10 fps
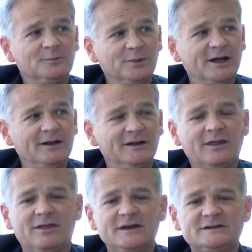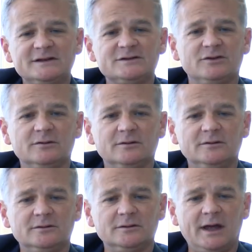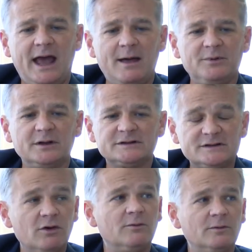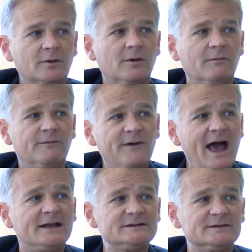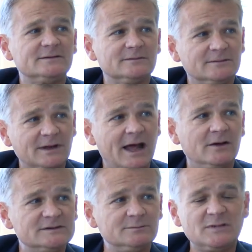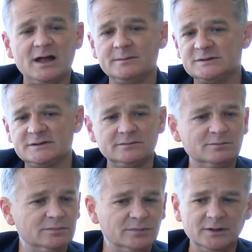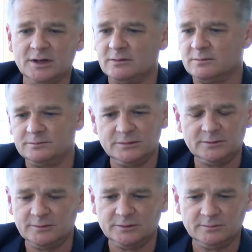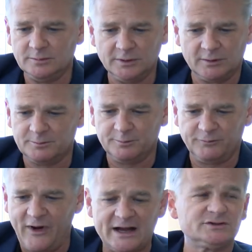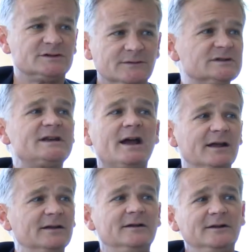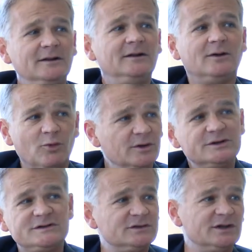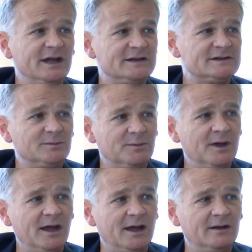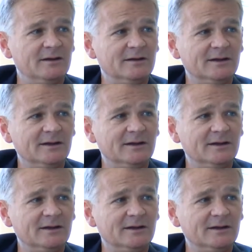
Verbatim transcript: But these things are happening so fast now. Sometimes you know you know fractions of a second where the decision has to be made.